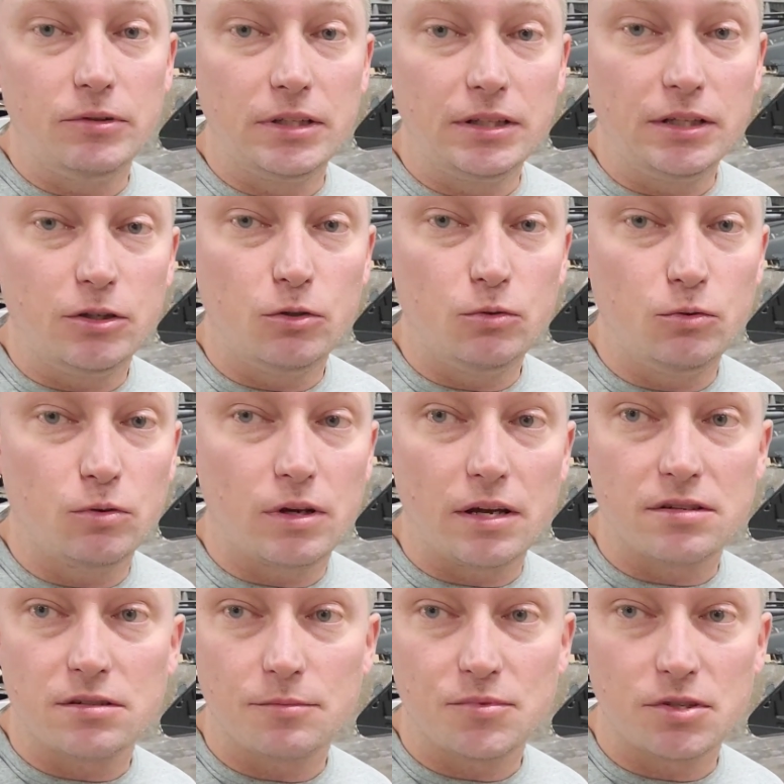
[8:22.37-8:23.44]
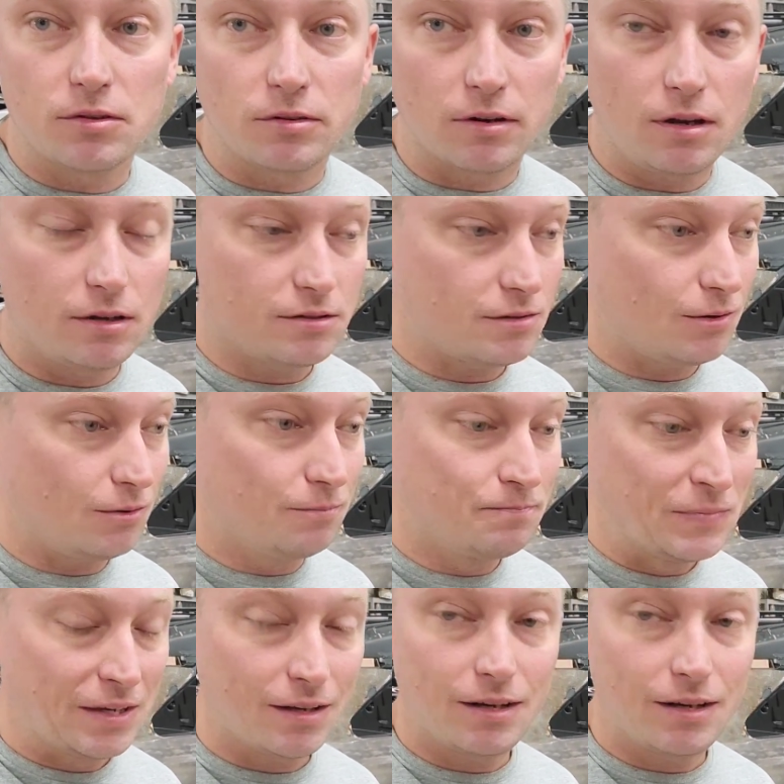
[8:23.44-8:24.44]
really cool custom center console.